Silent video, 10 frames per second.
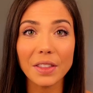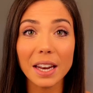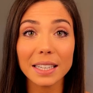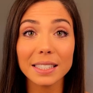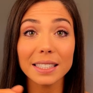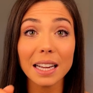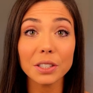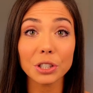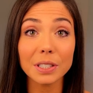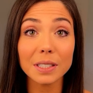the next
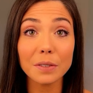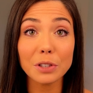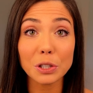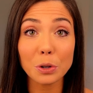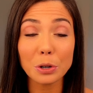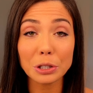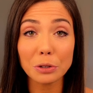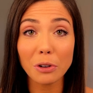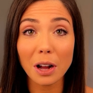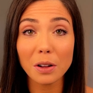sections of this course to
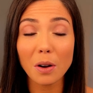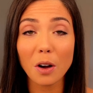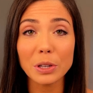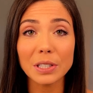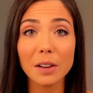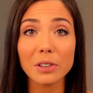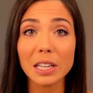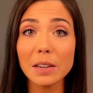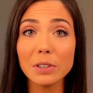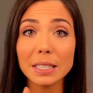follow, I'll be
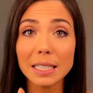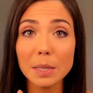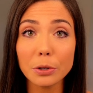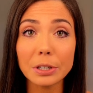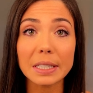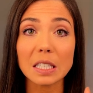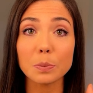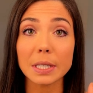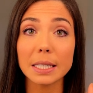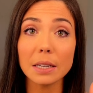diving even deeper into
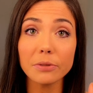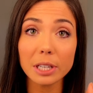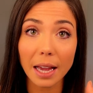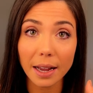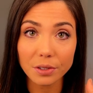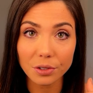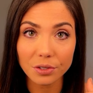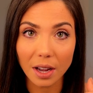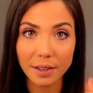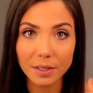specific
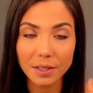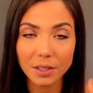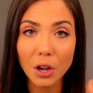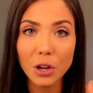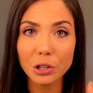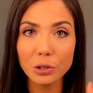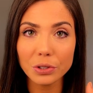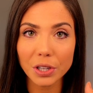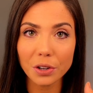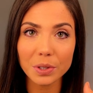exercises
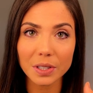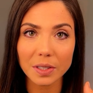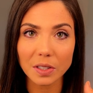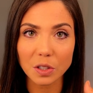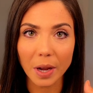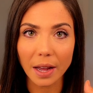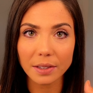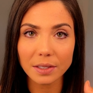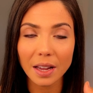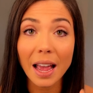using your resistance
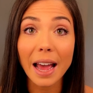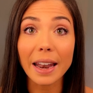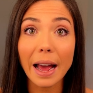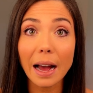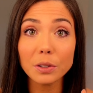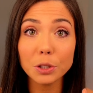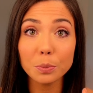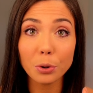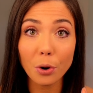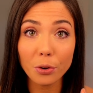bands and how to
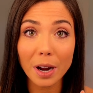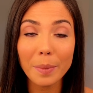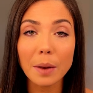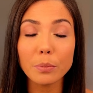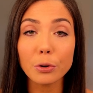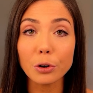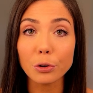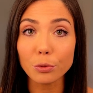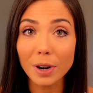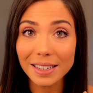program and
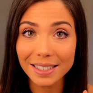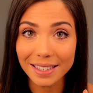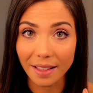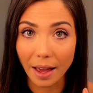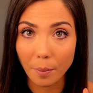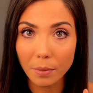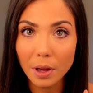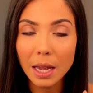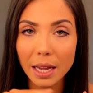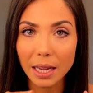progress them
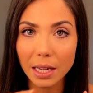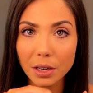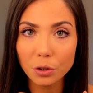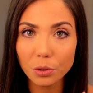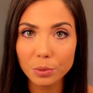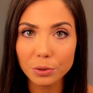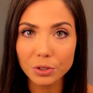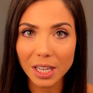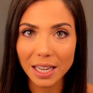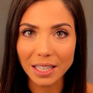in your
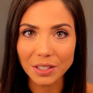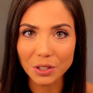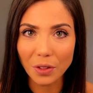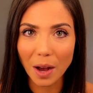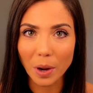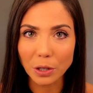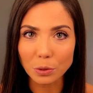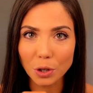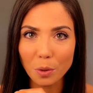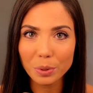routine so that way you don't